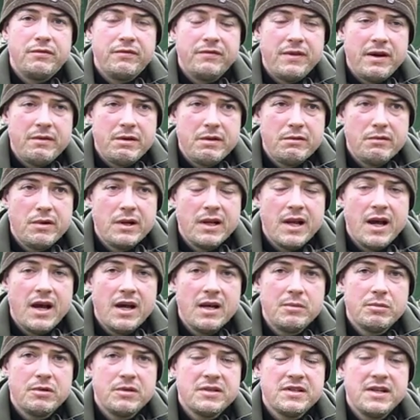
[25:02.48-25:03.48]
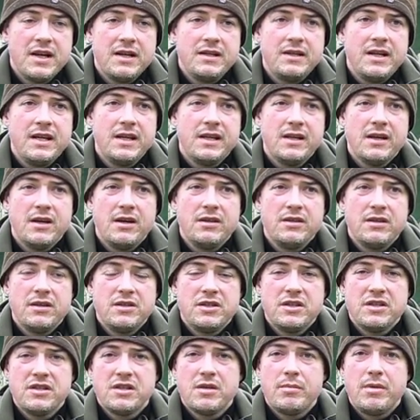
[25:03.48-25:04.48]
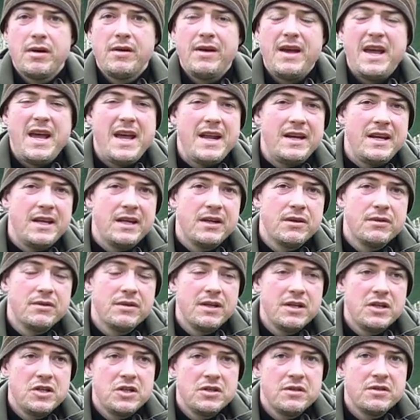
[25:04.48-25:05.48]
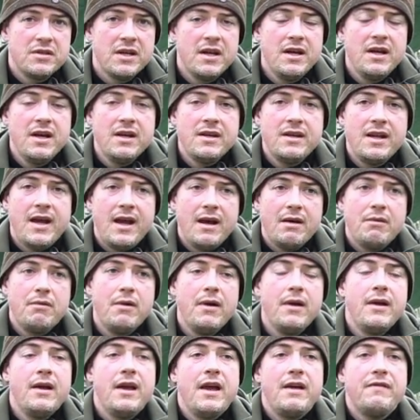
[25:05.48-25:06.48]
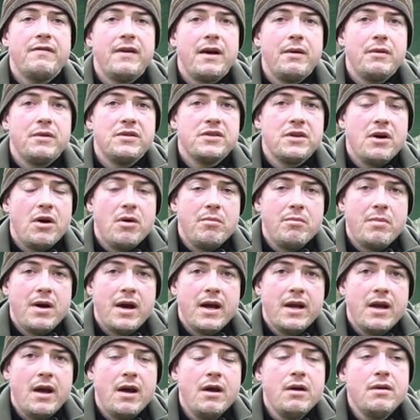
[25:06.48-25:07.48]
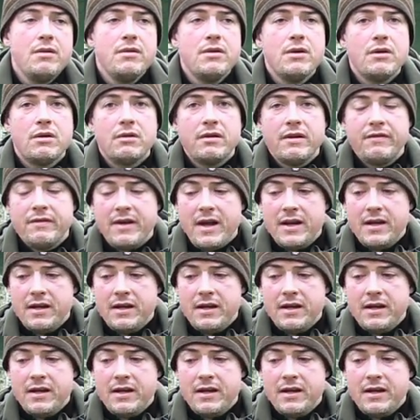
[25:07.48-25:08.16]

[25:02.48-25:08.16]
very reliable technique under just about any conditions. Now, if I was on my own, or if